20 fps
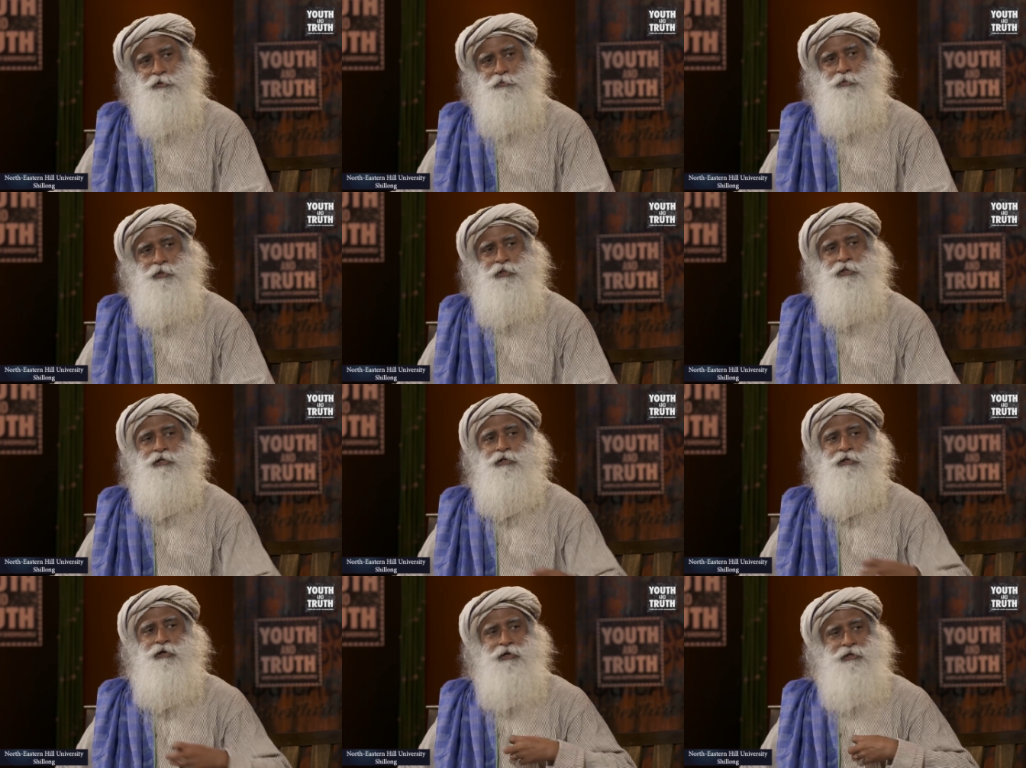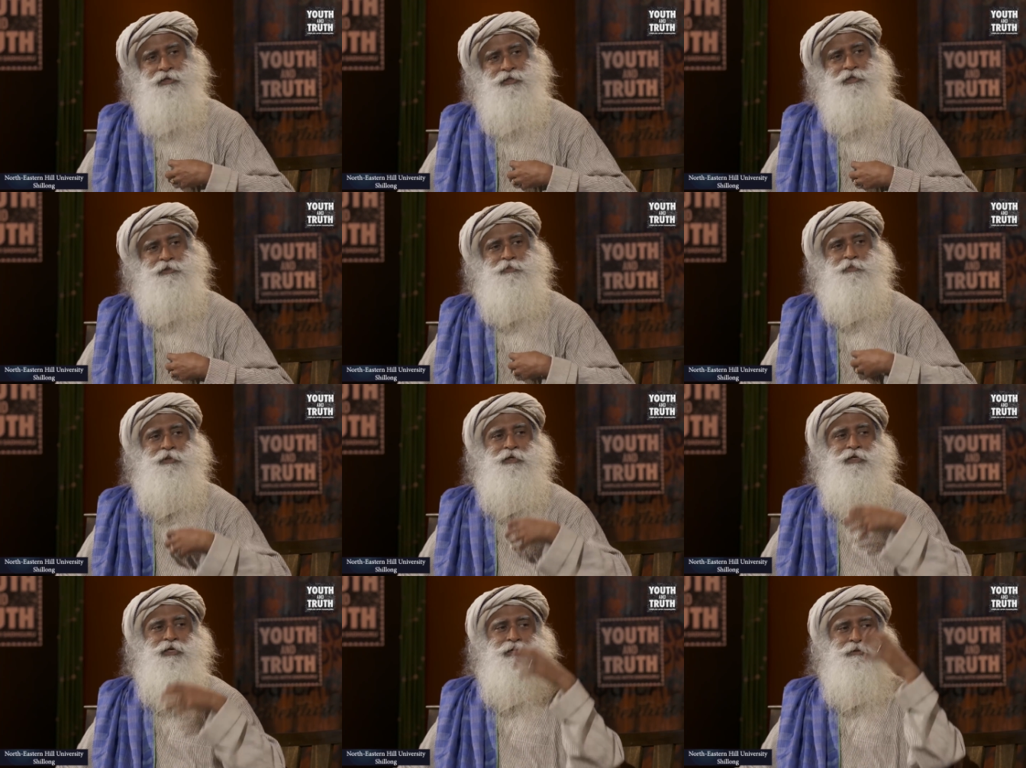are speaking, heart is
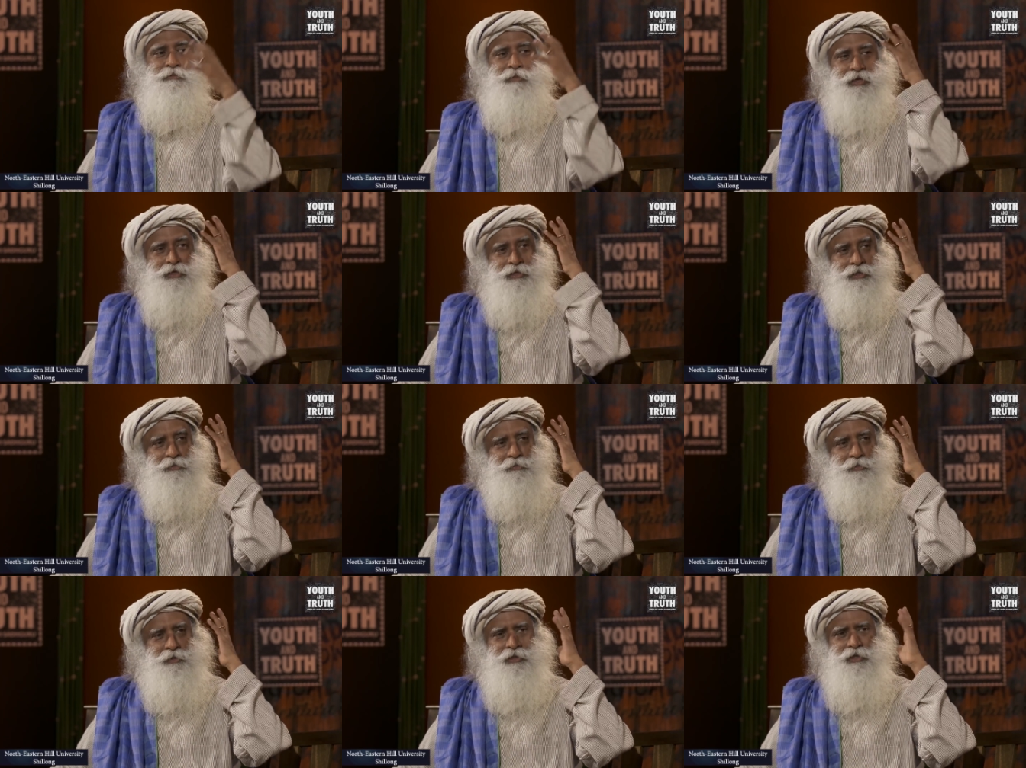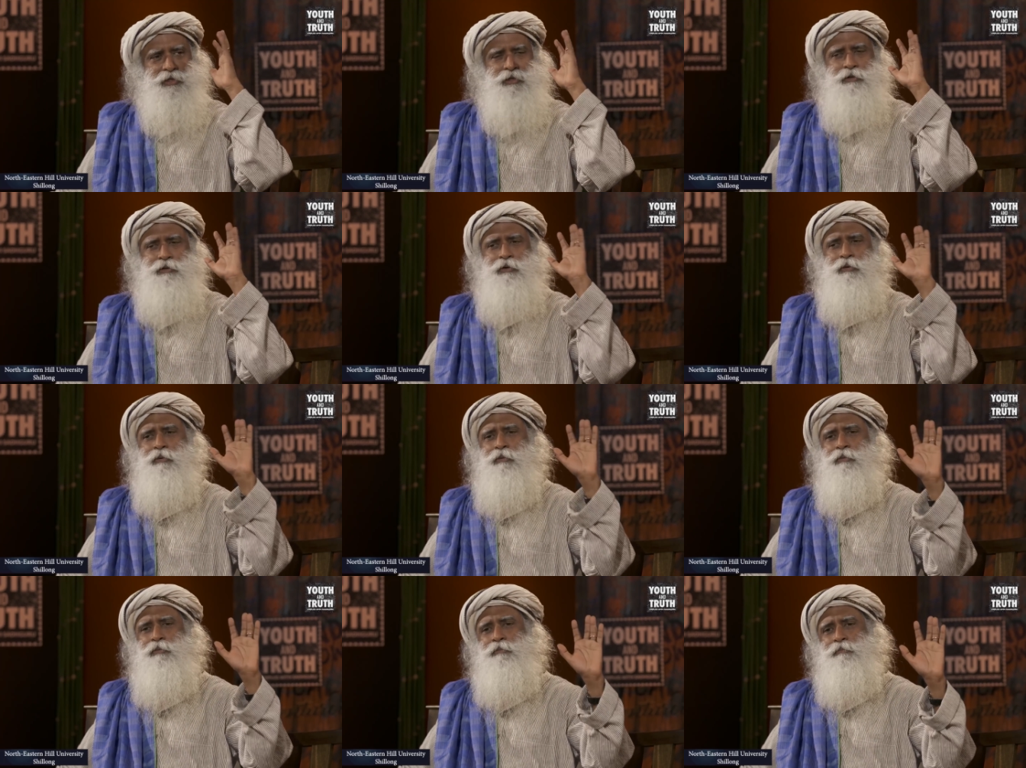speaking, mind is speaking,
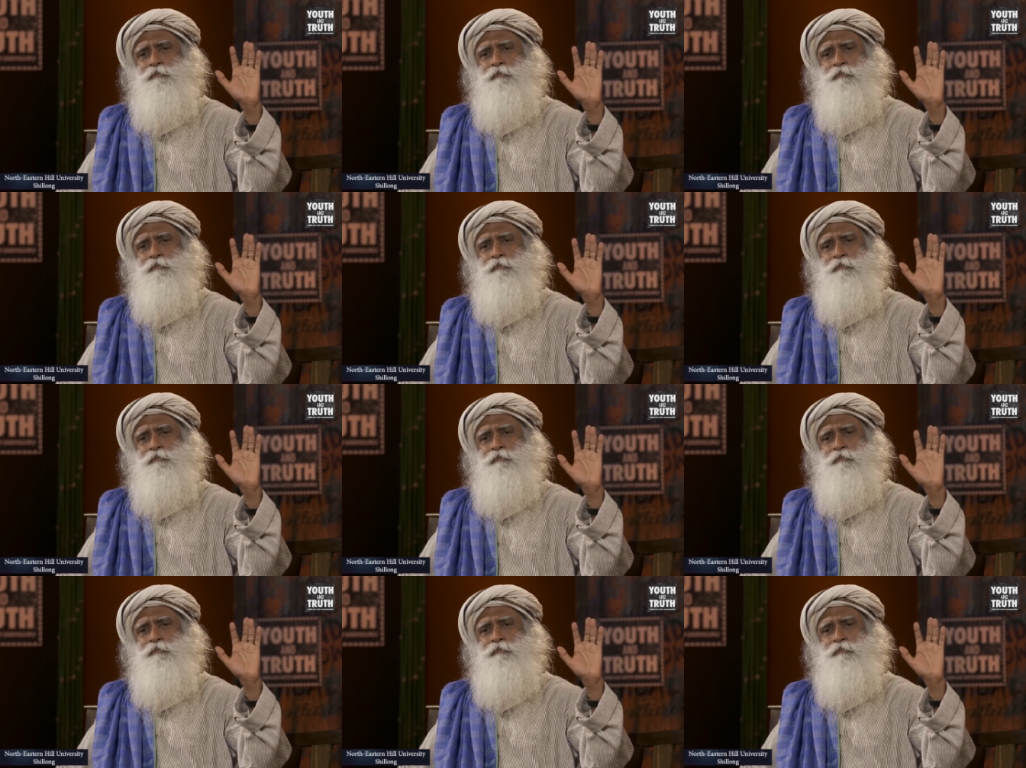no.